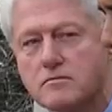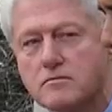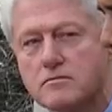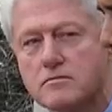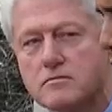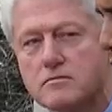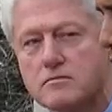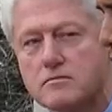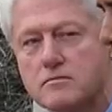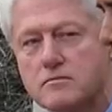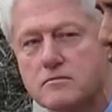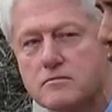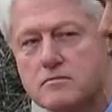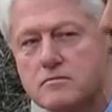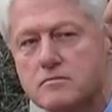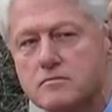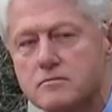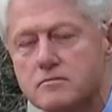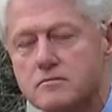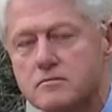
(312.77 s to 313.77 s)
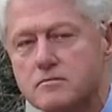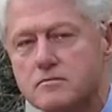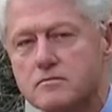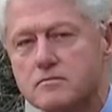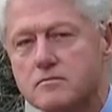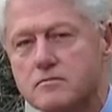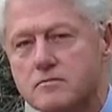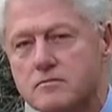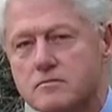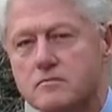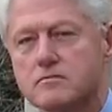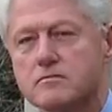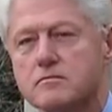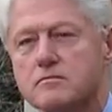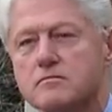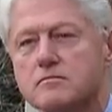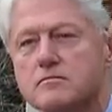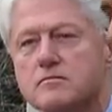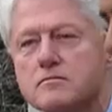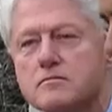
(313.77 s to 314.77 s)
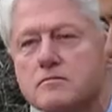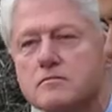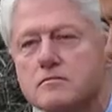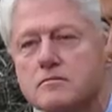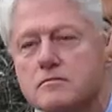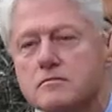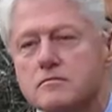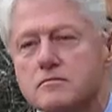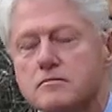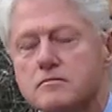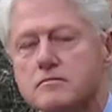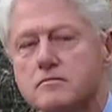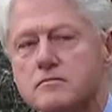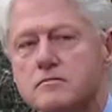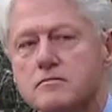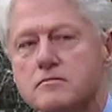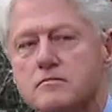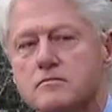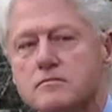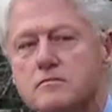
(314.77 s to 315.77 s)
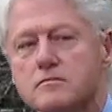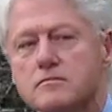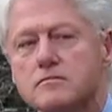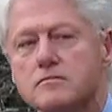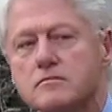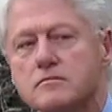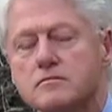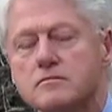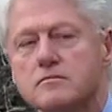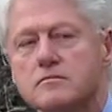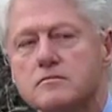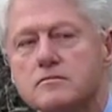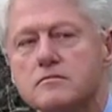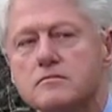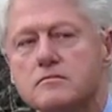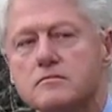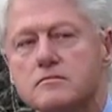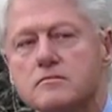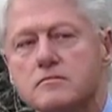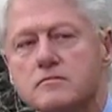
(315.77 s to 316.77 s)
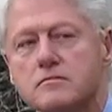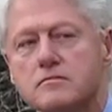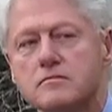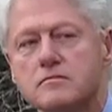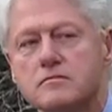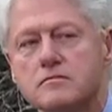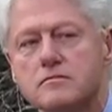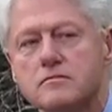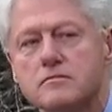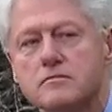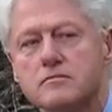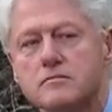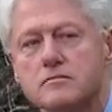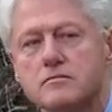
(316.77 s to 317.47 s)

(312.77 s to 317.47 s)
(silent)